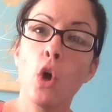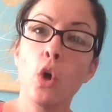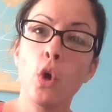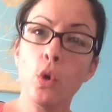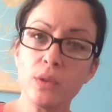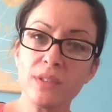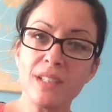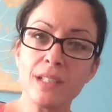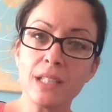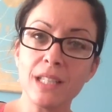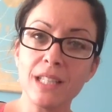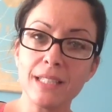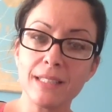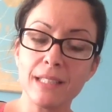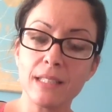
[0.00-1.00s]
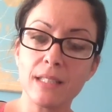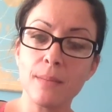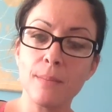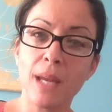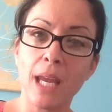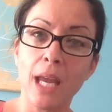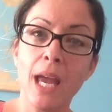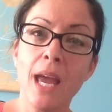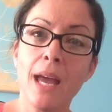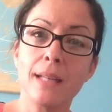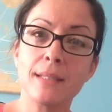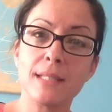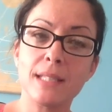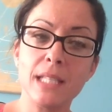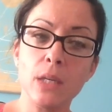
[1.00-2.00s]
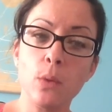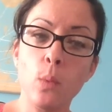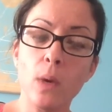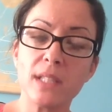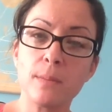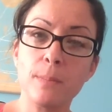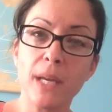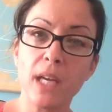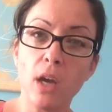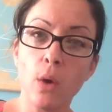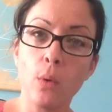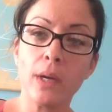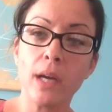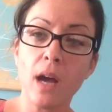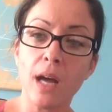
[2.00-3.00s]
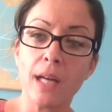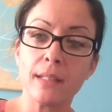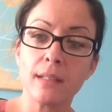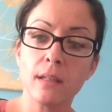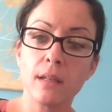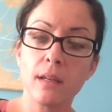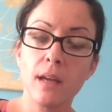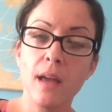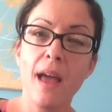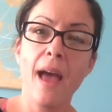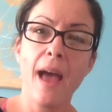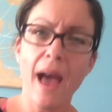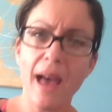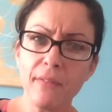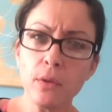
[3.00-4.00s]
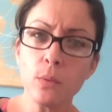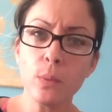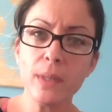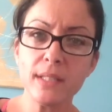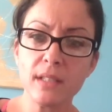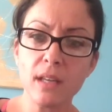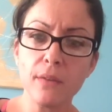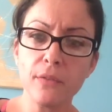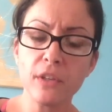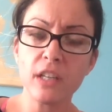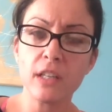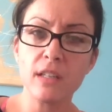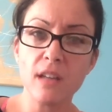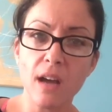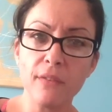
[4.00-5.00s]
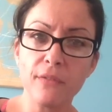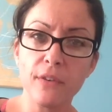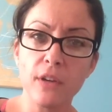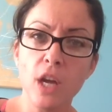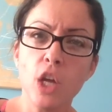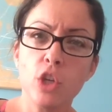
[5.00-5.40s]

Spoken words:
Who's going to listen to me and see what's been going on? Haven't we suffered enough?